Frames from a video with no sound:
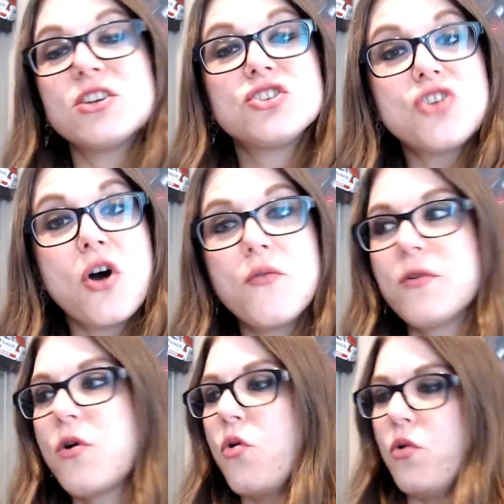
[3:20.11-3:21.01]
so
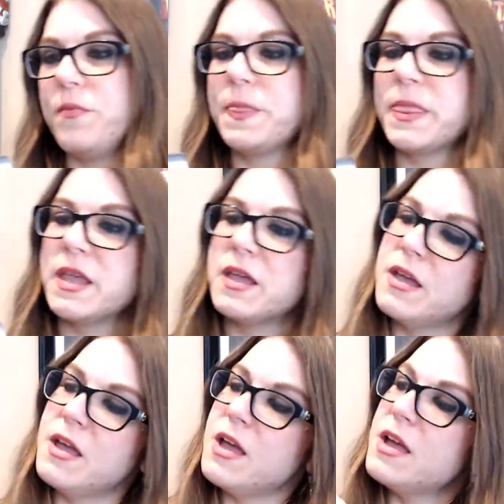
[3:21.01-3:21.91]
cool.
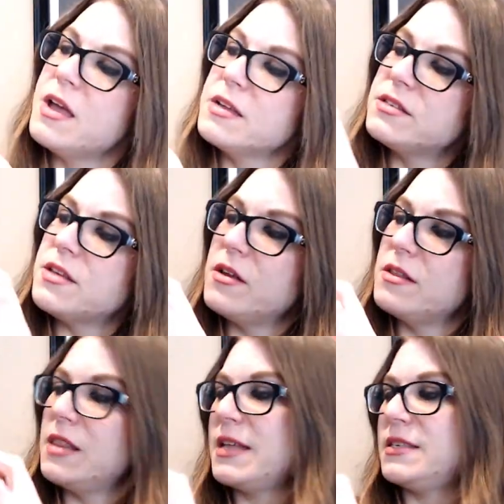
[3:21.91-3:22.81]
So
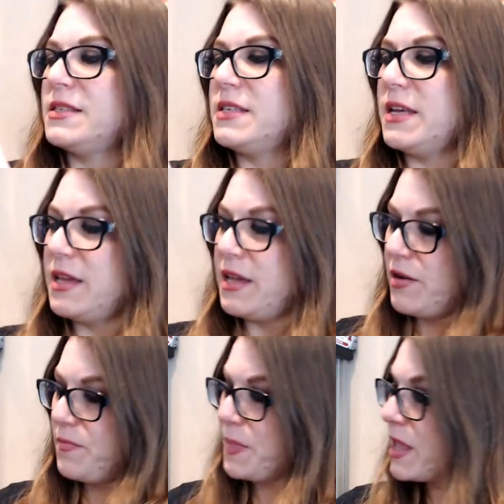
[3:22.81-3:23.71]
let's see
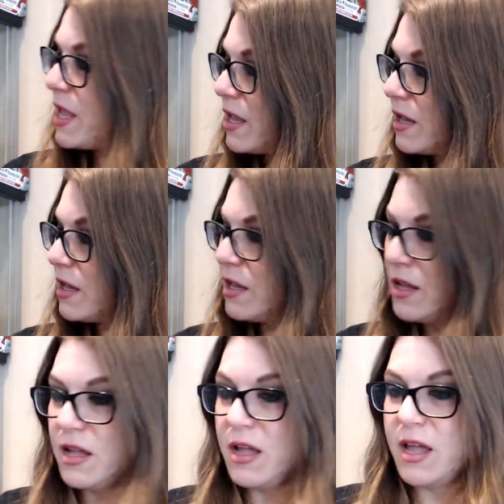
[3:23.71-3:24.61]
here.
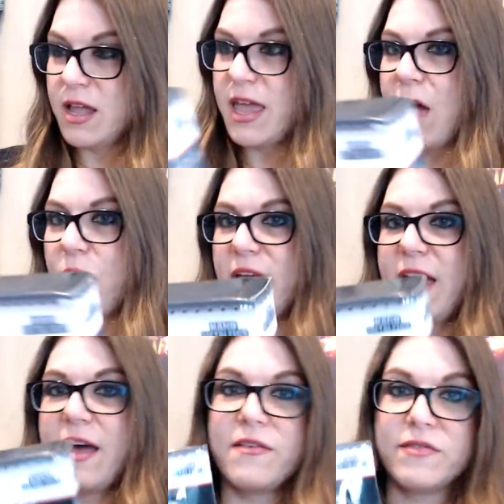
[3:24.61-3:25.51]
Yeah, we
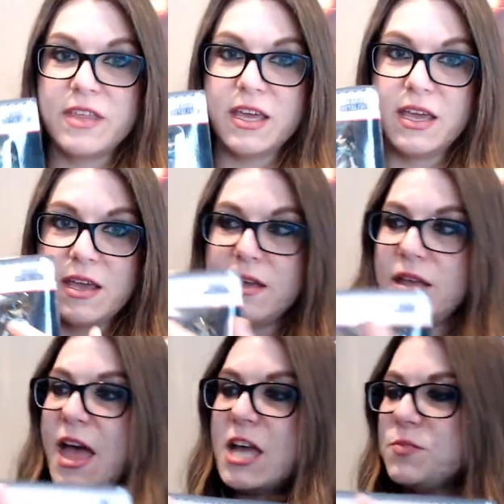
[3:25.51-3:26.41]
have the
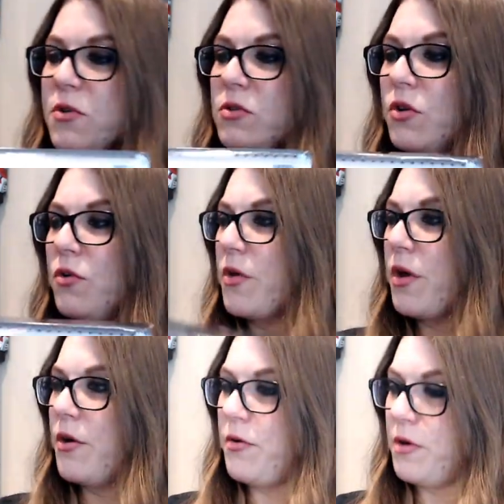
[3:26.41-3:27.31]
Hasbro
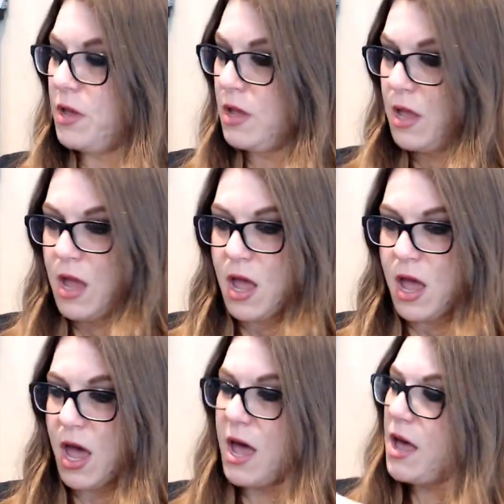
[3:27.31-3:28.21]
logo.
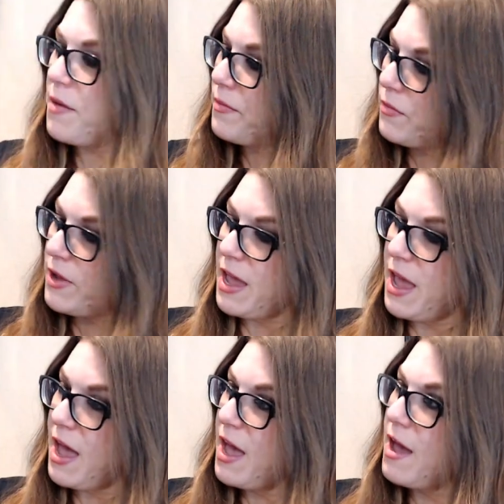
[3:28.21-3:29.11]
Um, we
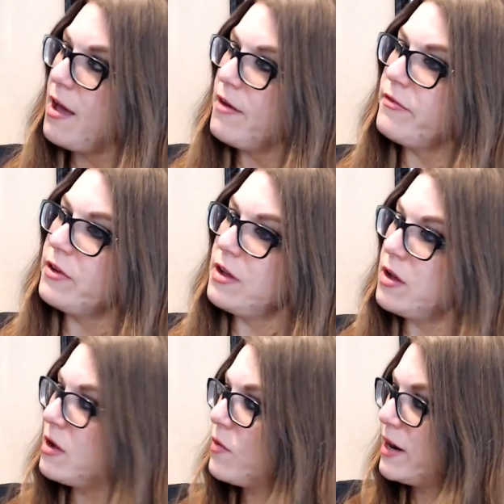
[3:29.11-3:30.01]
have,
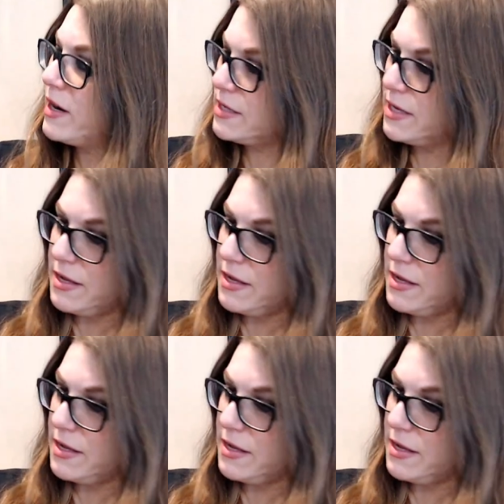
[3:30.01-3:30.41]
where is it?